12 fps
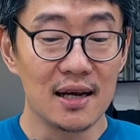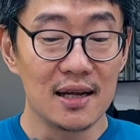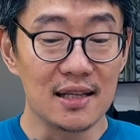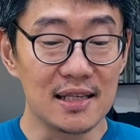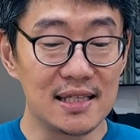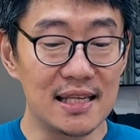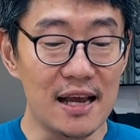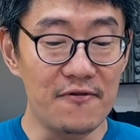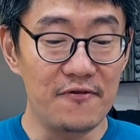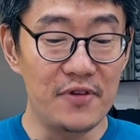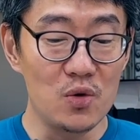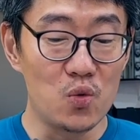The
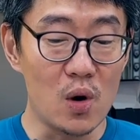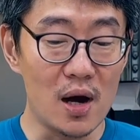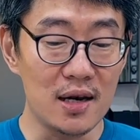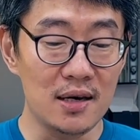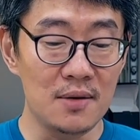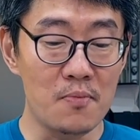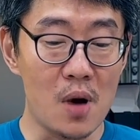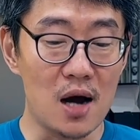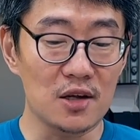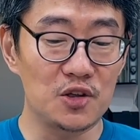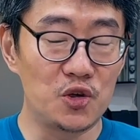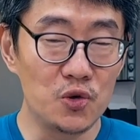ZV-1 Mark
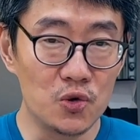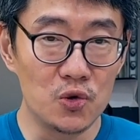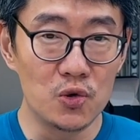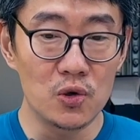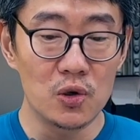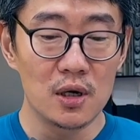II